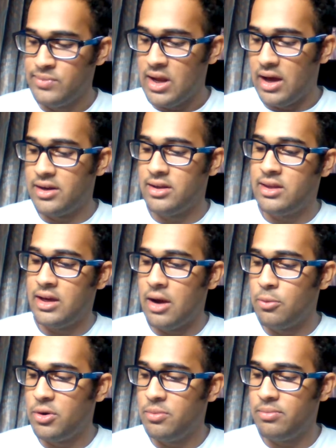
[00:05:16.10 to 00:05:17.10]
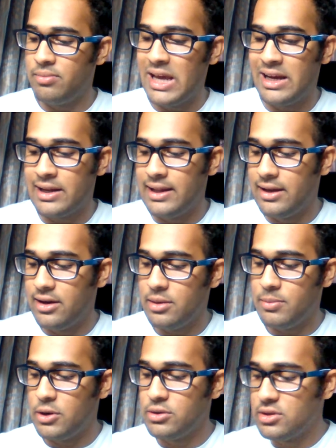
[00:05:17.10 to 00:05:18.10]
another thing I want to make clear
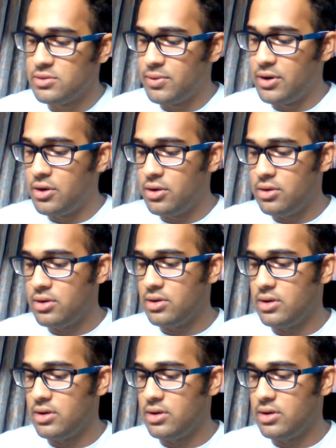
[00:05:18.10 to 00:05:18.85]
about this video